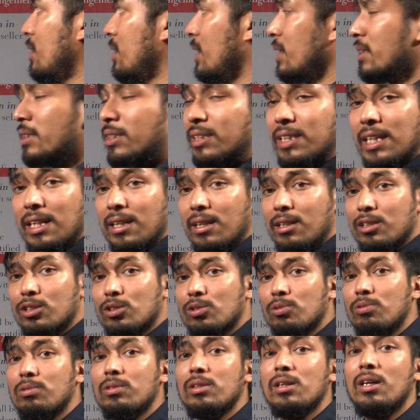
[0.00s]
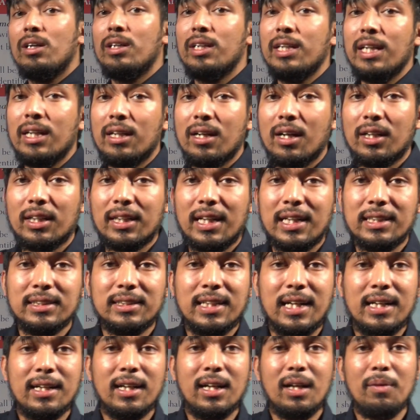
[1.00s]
Then seller should not recognize
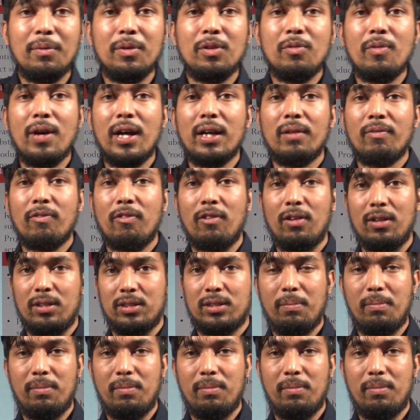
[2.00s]
that revenue at first